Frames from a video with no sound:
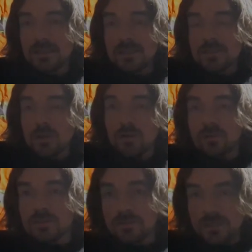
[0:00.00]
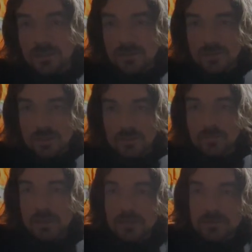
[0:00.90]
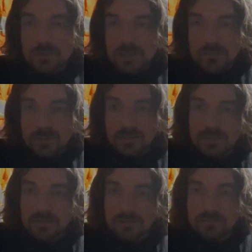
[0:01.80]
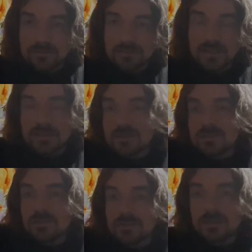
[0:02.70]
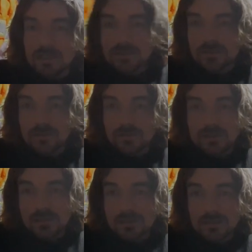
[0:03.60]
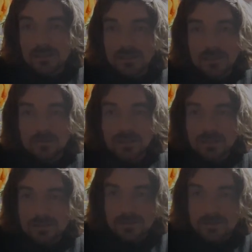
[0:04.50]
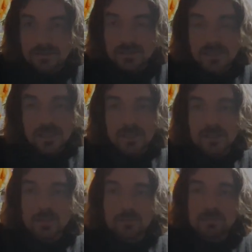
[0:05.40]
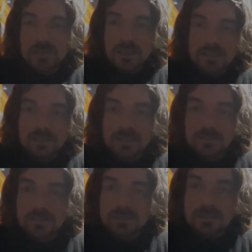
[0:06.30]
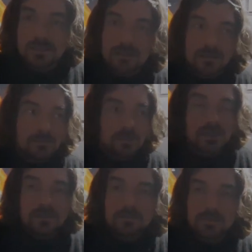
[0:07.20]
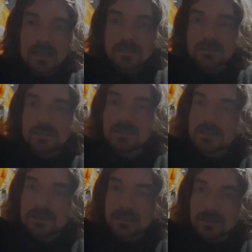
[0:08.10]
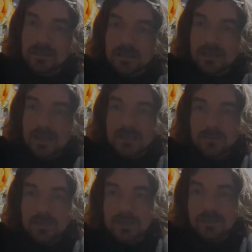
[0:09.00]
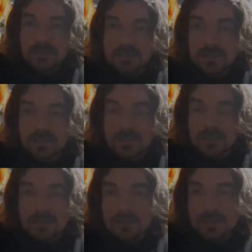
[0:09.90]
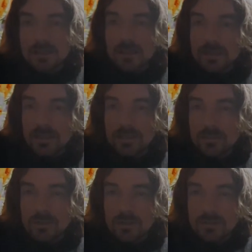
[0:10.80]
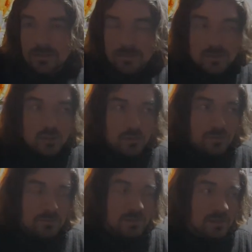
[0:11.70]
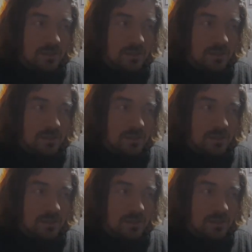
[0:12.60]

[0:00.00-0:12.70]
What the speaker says: is all you need to know about tree work, that there's nothing else going on anywhere else, they can't comprehend that there's bigger and better things anywhere else. Or you